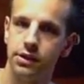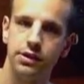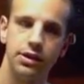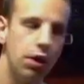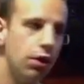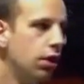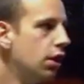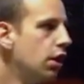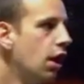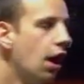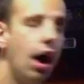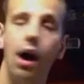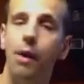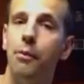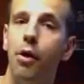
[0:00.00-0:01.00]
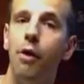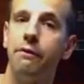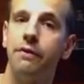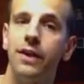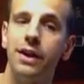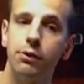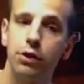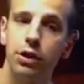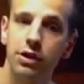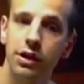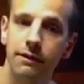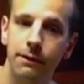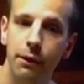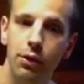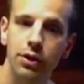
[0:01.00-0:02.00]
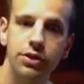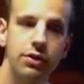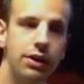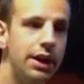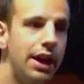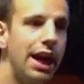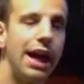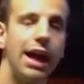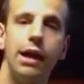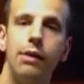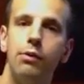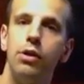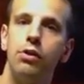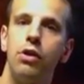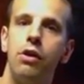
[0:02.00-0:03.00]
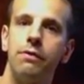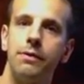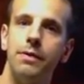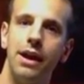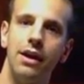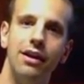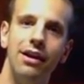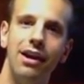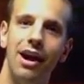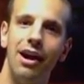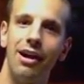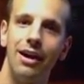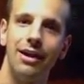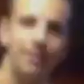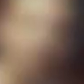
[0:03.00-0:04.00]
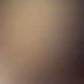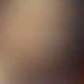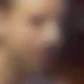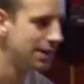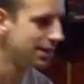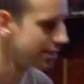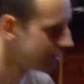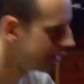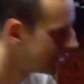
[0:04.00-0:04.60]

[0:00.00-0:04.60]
So hopefully we're looking forward to it, and we'll go from there. All right, peace.